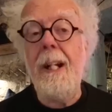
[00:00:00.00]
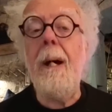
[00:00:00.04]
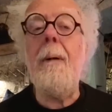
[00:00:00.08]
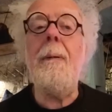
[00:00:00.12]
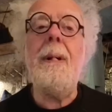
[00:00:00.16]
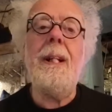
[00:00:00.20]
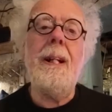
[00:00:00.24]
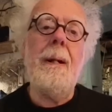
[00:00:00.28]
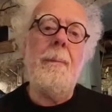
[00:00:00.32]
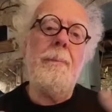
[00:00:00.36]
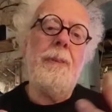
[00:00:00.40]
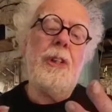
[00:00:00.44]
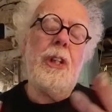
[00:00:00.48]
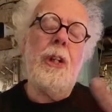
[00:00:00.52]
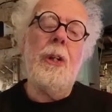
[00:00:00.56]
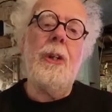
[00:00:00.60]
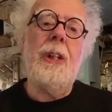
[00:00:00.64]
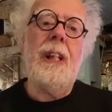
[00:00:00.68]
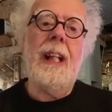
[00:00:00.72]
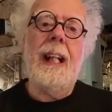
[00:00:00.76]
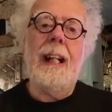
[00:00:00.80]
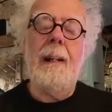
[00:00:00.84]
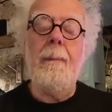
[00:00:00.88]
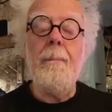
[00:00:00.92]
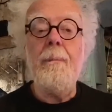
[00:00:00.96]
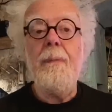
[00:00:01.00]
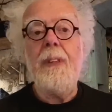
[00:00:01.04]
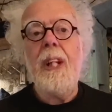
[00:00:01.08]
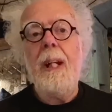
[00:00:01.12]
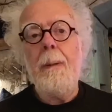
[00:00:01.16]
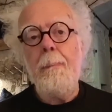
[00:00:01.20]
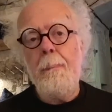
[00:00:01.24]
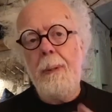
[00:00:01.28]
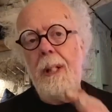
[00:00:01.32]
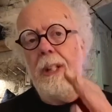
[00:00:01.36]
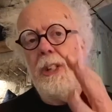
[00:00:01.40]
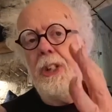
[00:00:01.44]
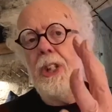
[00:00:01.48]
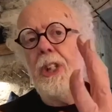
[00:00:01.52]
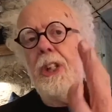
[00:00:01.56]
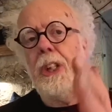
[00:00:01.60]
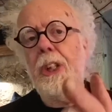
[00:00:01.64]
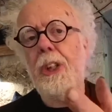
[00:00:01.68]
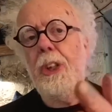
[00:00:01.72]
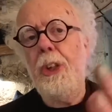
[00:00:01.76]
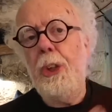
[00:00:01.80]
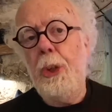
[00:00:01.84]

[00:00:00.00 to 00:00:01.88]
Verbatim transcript: I mean, I'm joking, but just